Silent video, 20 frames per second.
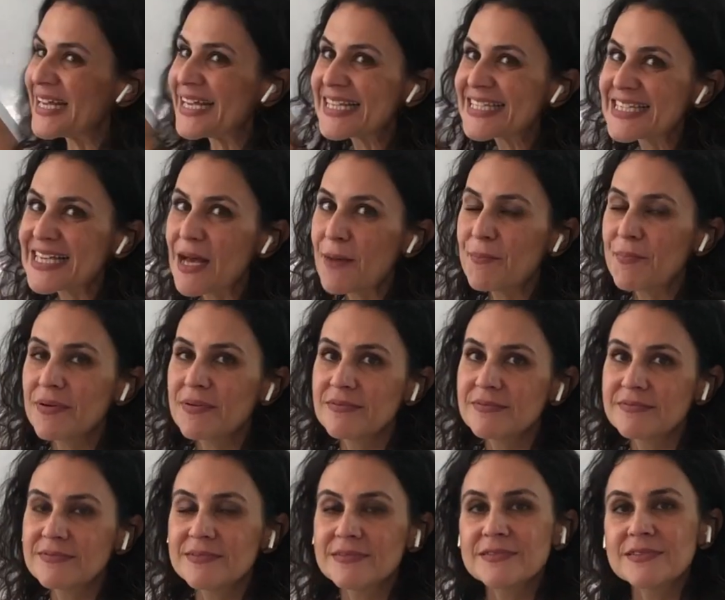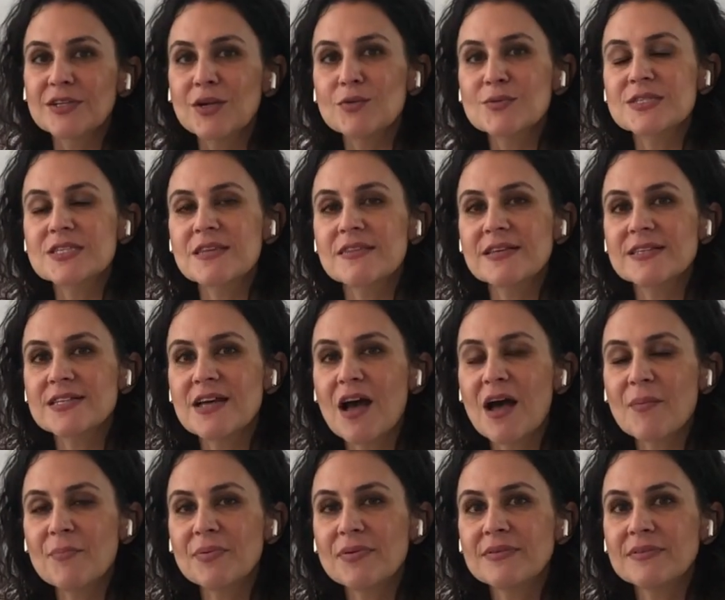heats up, goes to the
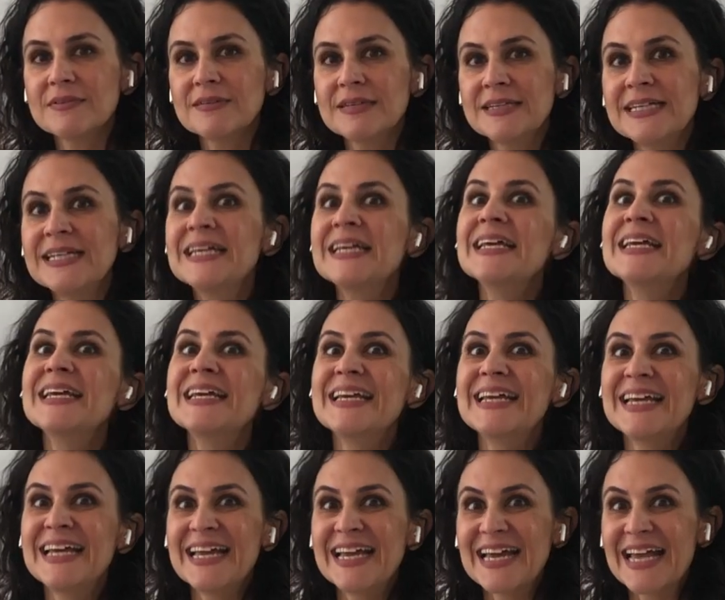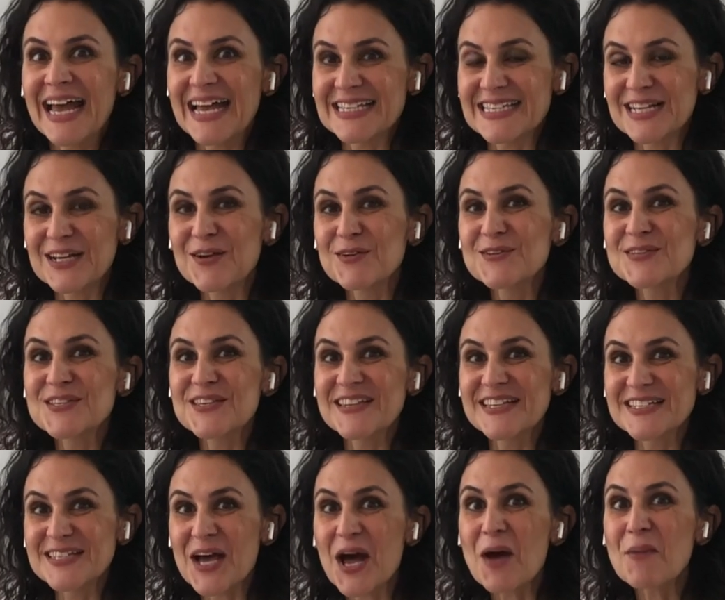top, it goes to the
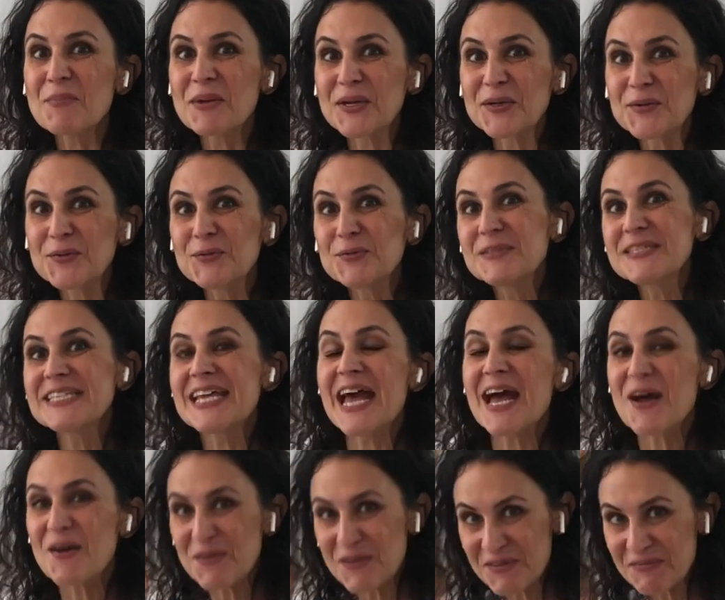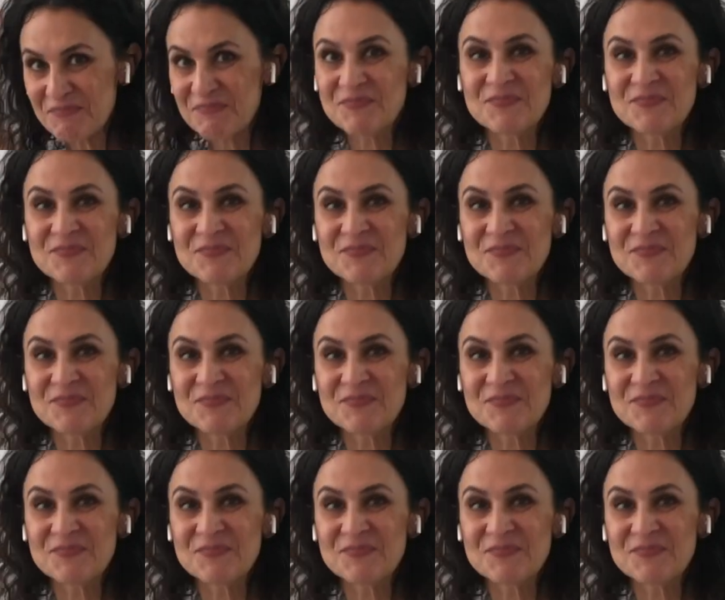top, it cools down,